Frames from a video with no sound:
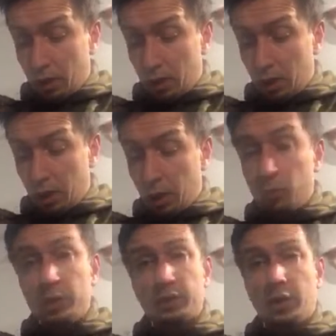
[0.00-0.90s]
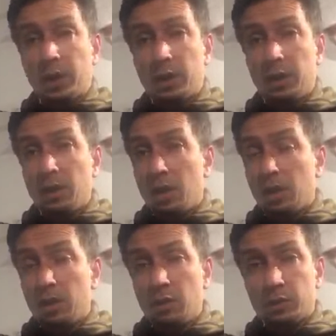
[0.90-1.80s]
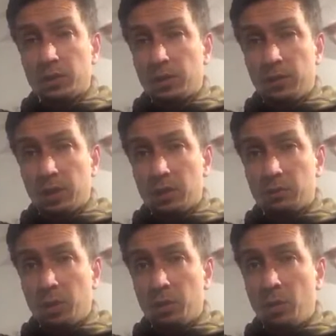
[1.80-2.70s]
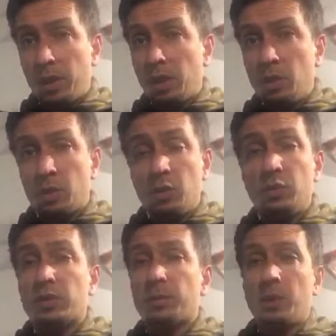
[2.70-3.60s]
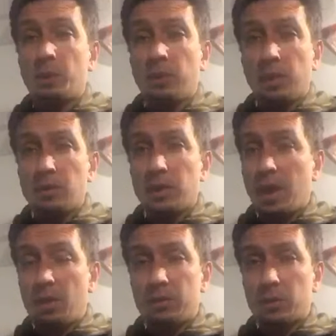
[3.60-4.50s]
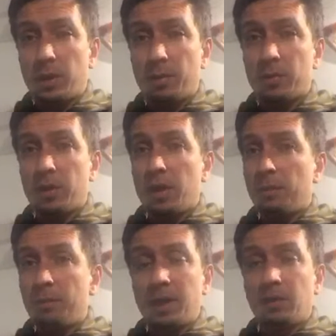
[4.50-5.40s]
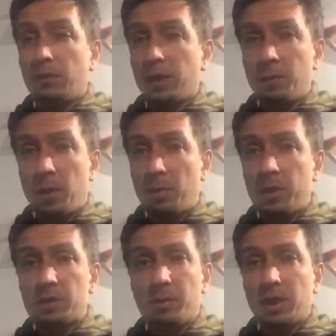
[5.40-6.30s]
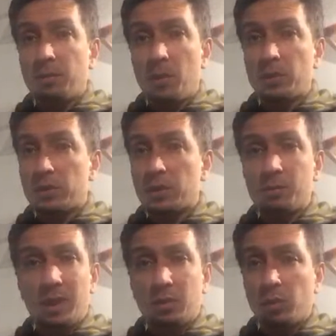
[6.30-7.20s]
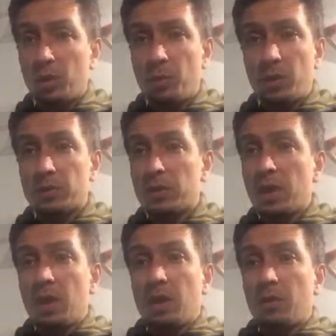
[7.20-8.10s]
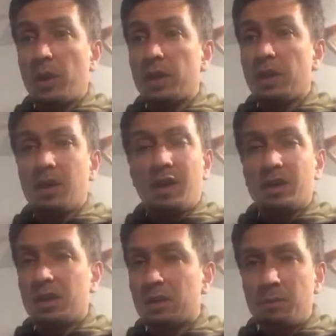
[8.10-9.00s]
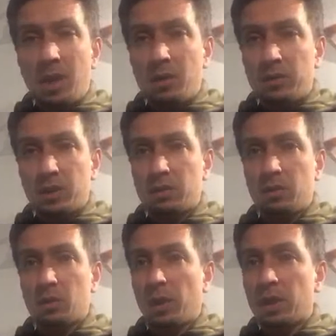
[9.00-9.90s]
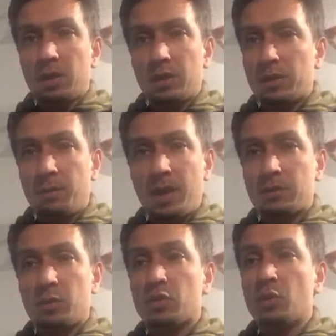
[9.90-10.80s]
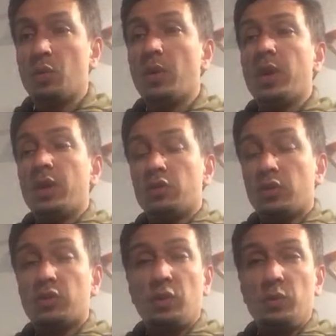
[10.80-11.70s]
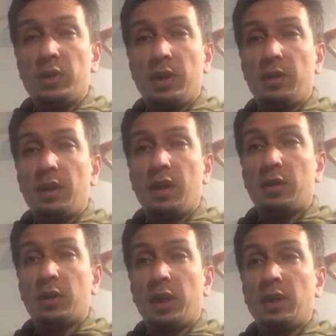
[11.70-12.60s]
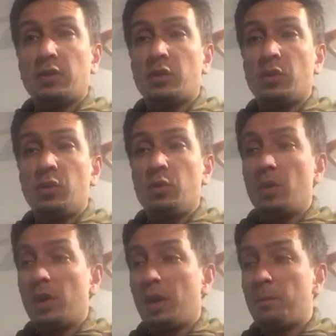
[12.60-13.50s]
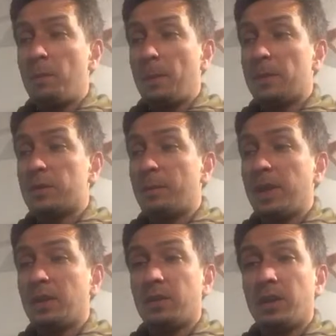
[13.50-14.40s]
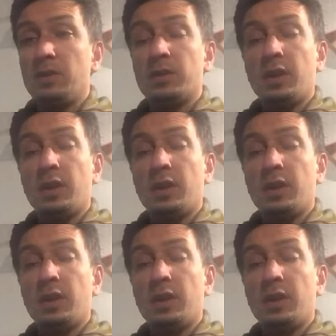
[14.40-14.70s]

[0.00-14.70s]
recycling, lots of stuff that gets thrown away, you can use it to build things out of scrap. Make funny puppets, make monsters, make robots. All right, doesn't matter if it doesn't look great. Doesn't matter at all. Just use it, okay, to make things.